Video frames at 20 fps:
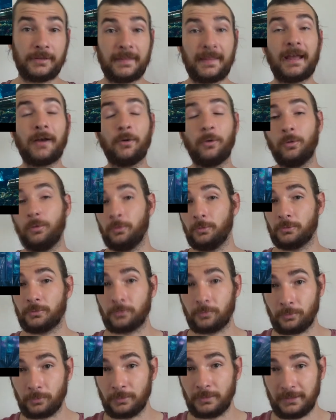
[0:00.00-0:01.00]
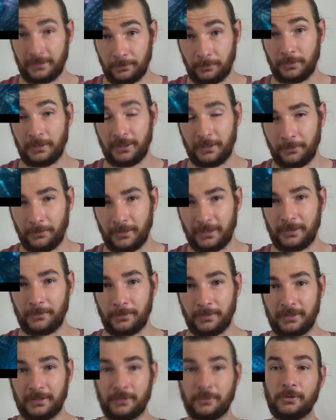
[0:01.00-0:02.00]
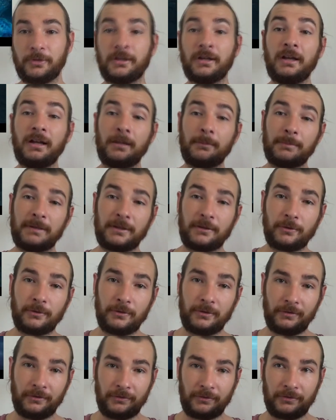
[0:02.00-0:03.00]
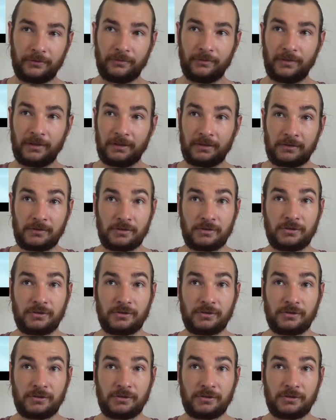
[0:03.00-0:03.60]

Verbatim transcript: That all looked really, really, really, really good because there's